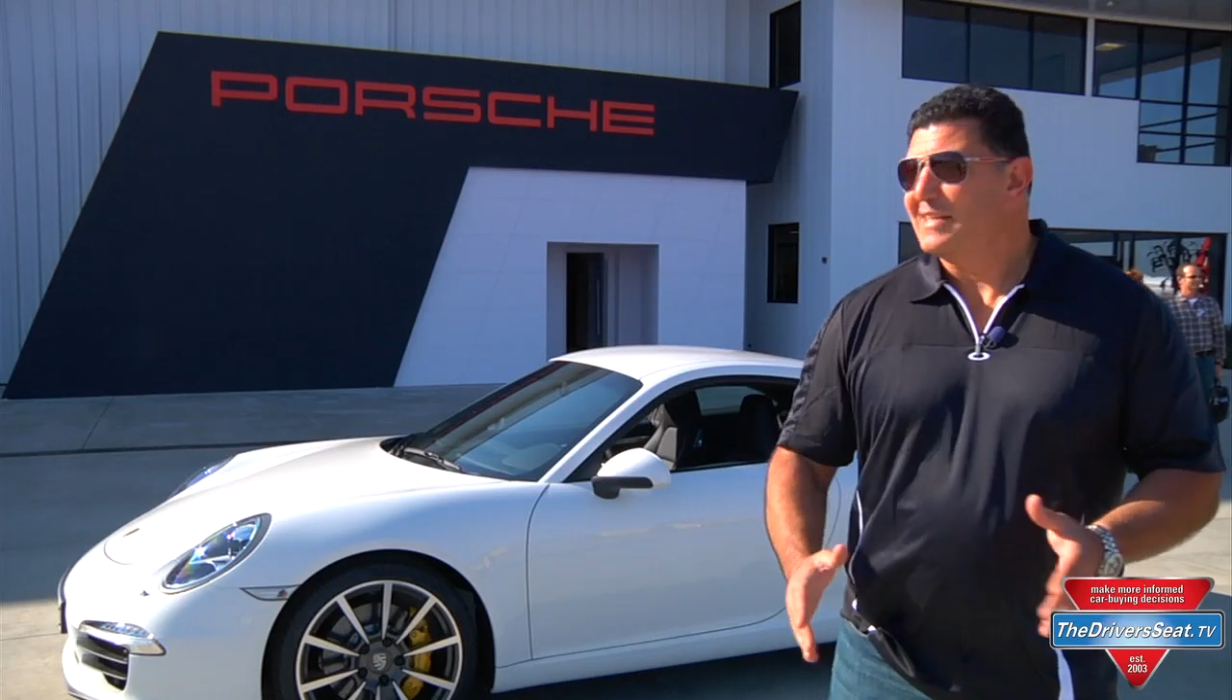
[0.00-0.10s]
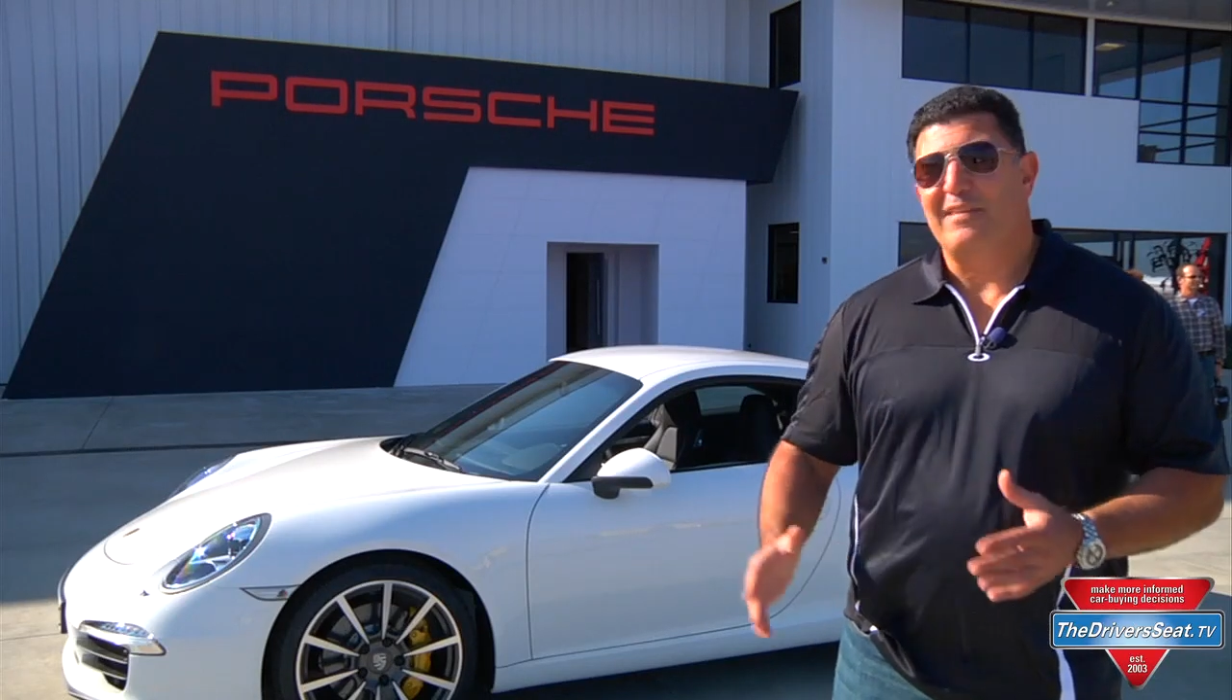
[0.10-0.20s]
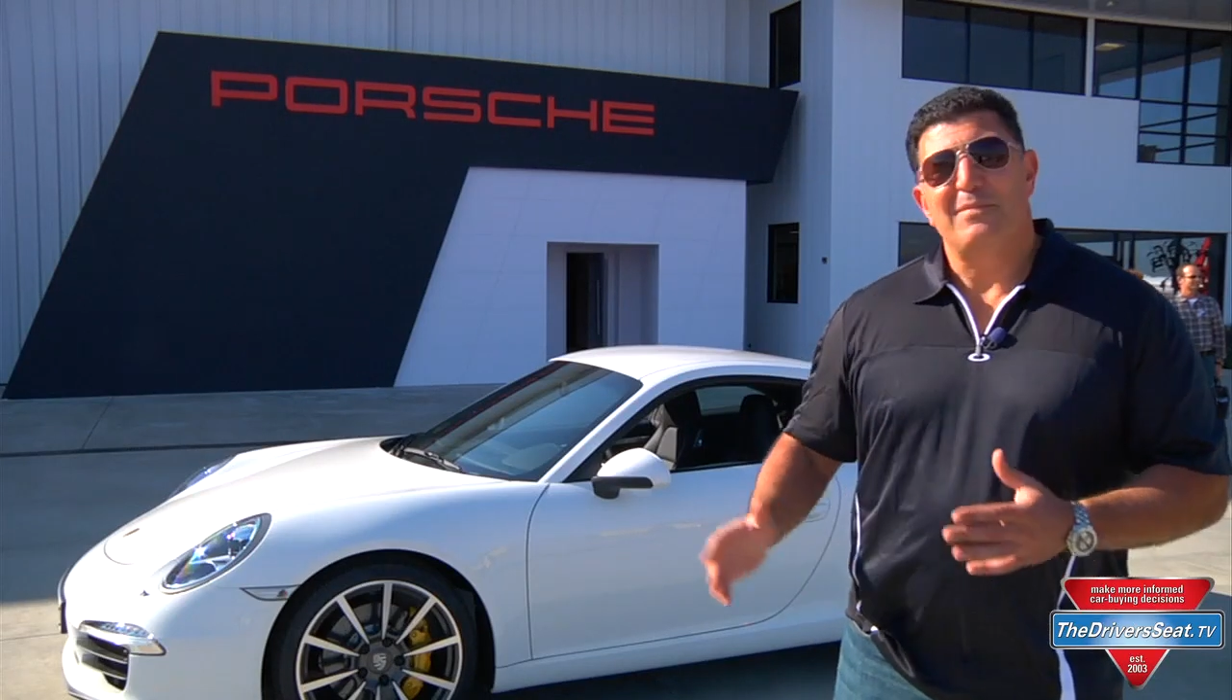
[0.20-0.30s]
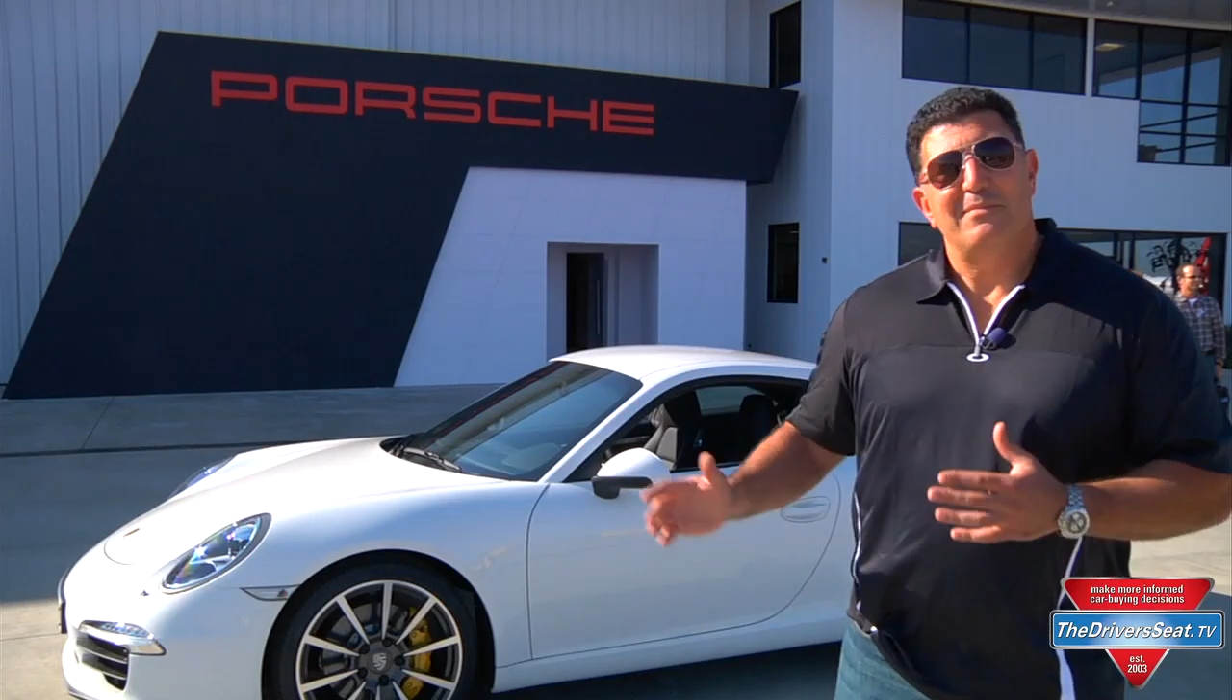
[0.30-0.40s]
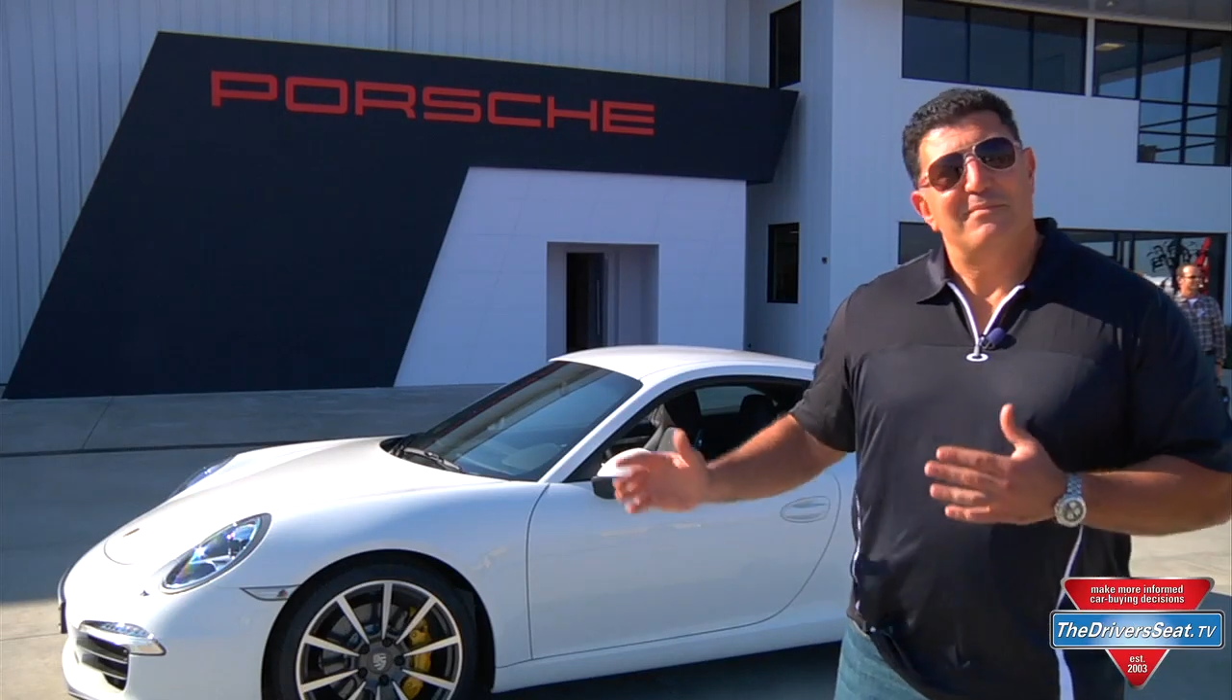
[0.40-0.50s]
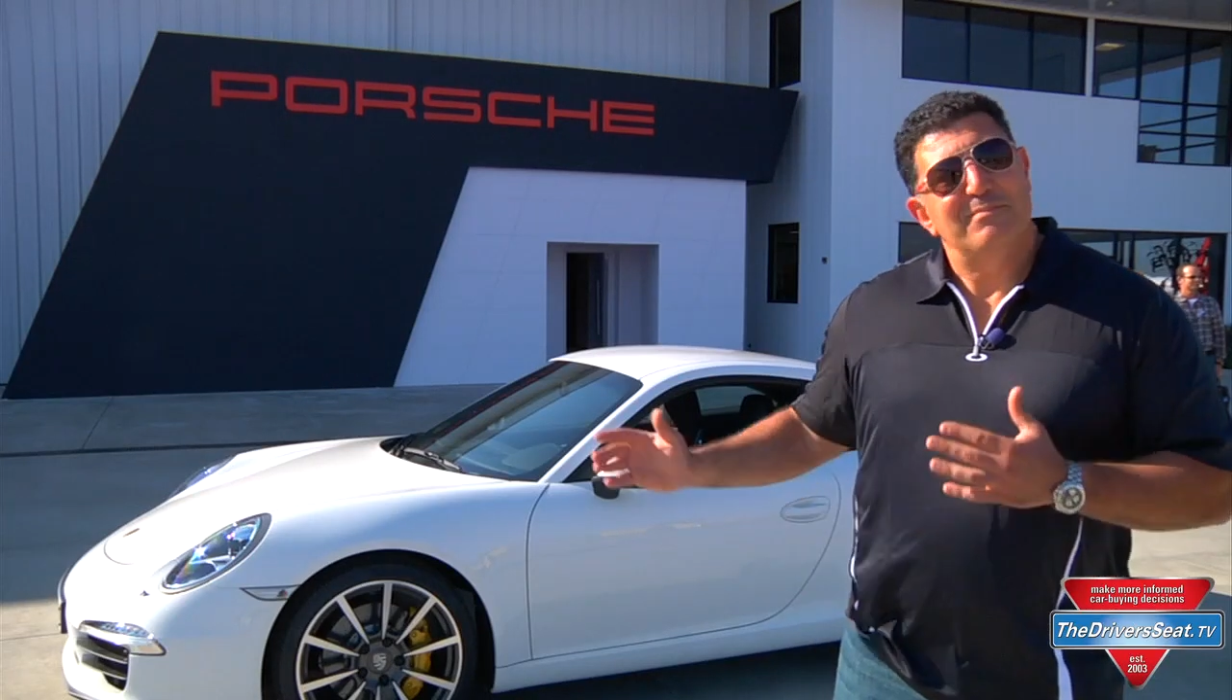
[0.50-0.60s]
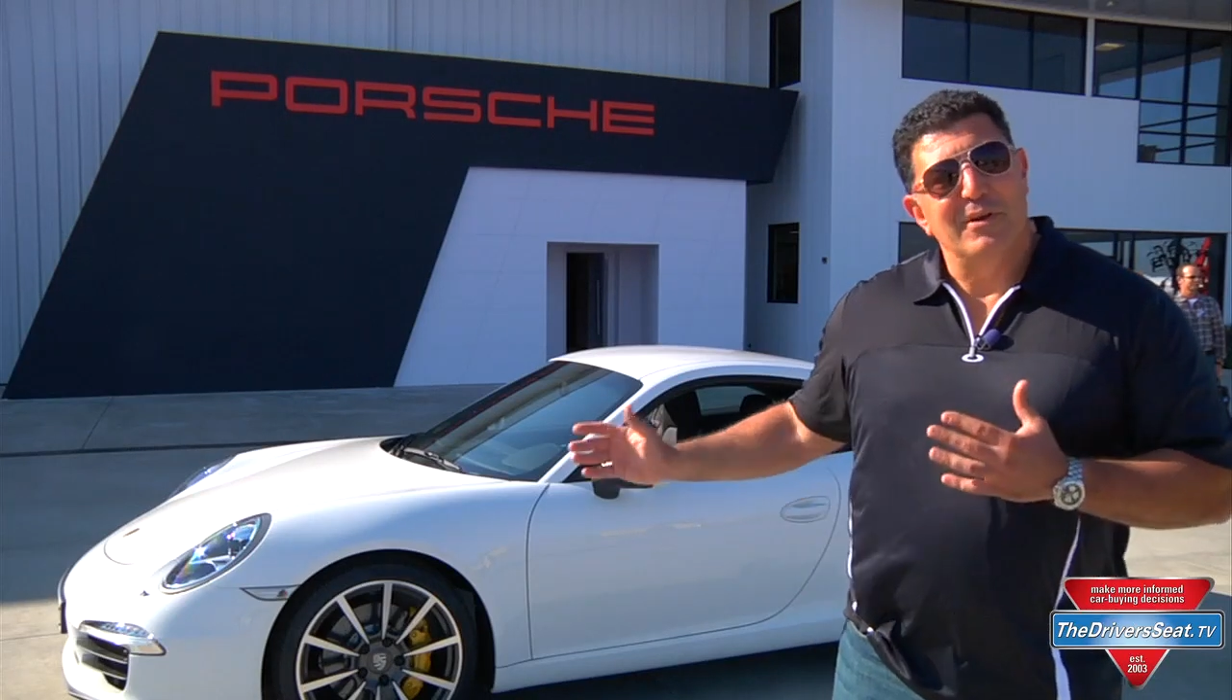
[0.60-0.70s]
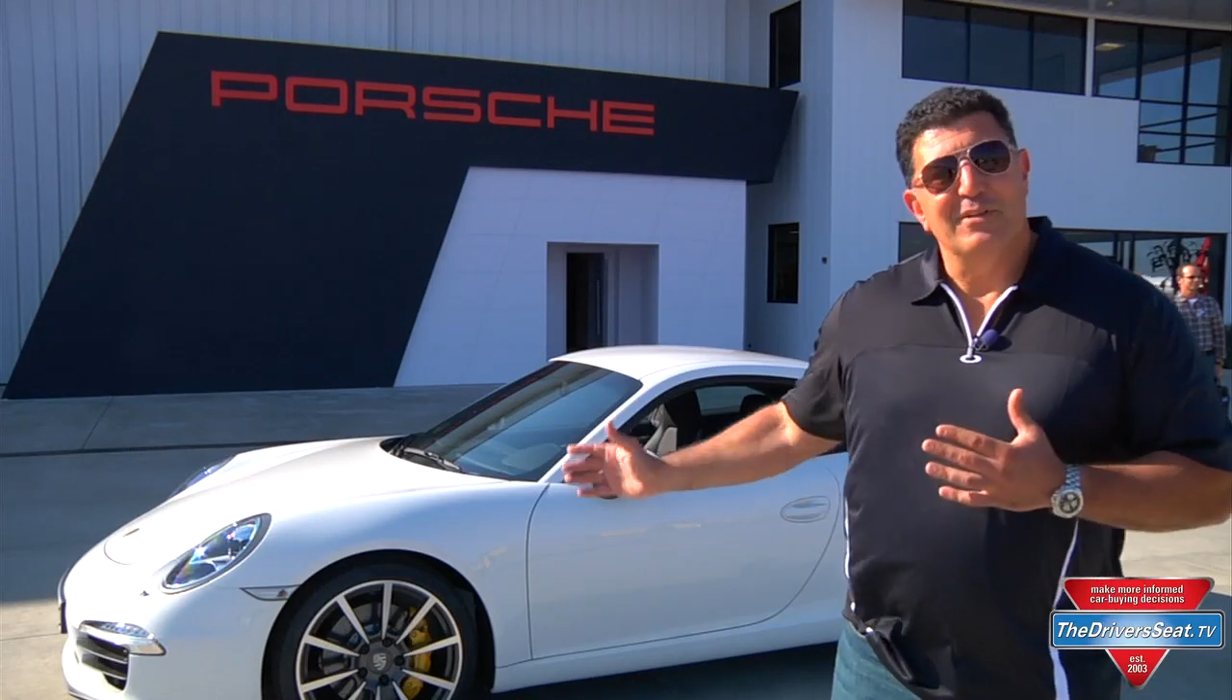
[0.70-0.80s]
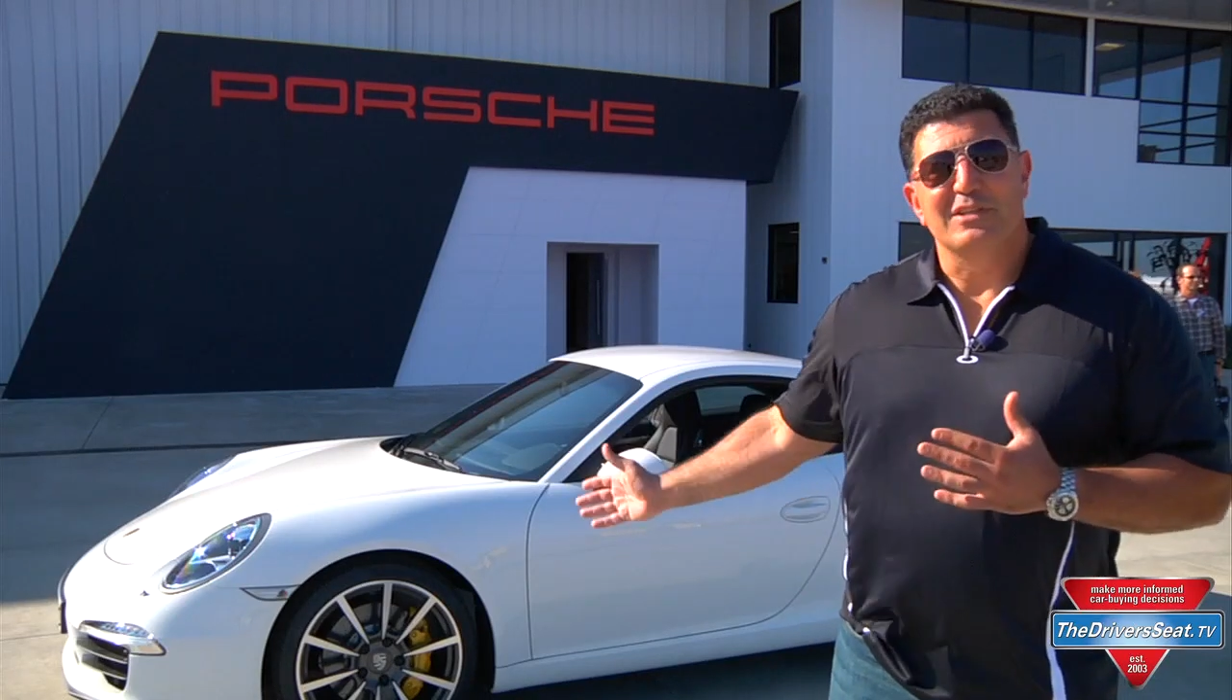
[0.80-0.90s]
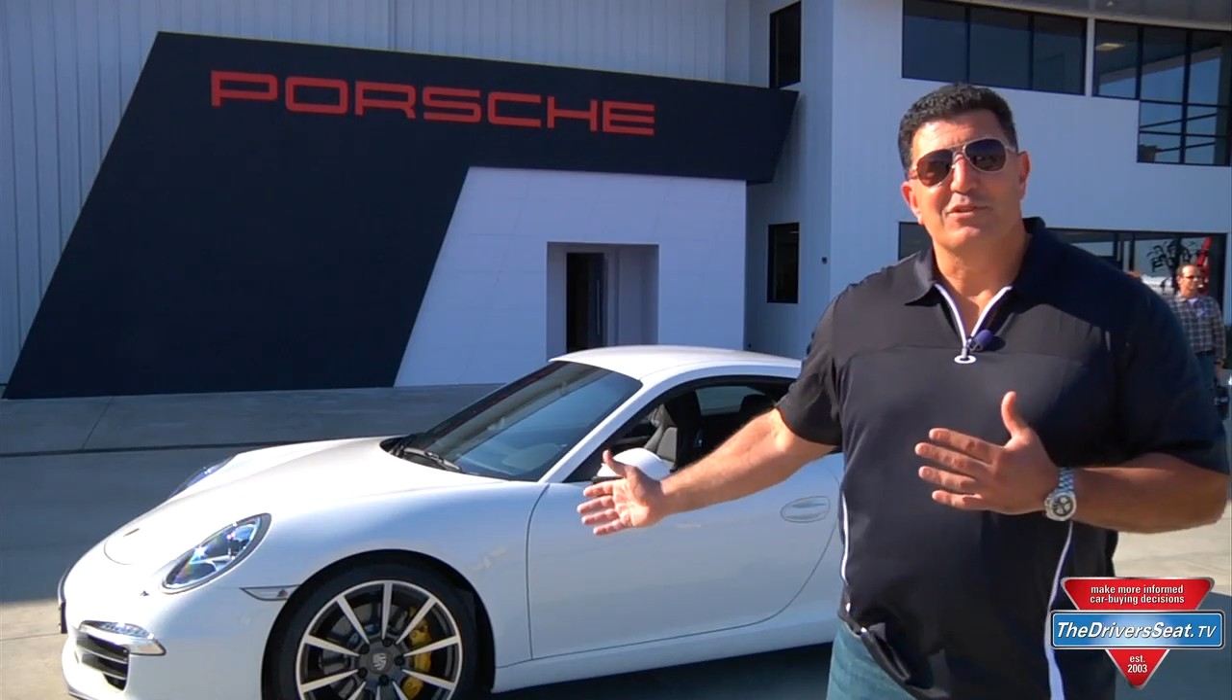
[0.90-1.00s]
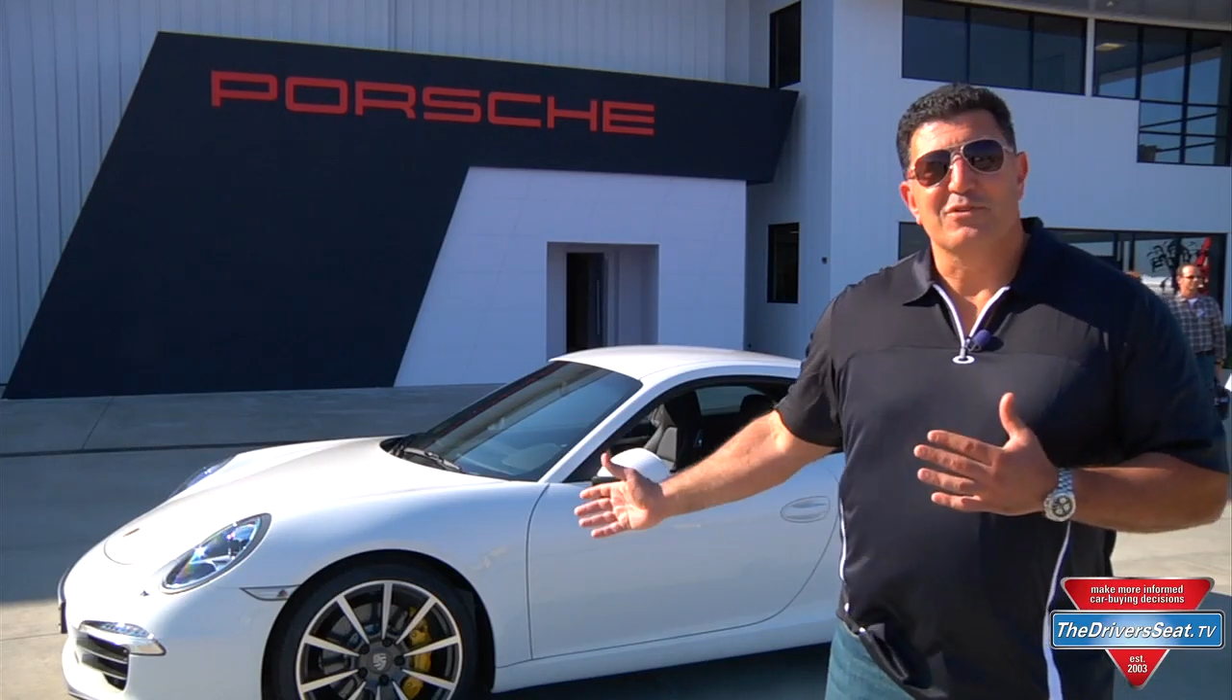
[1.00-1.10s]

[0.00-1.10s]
they've been building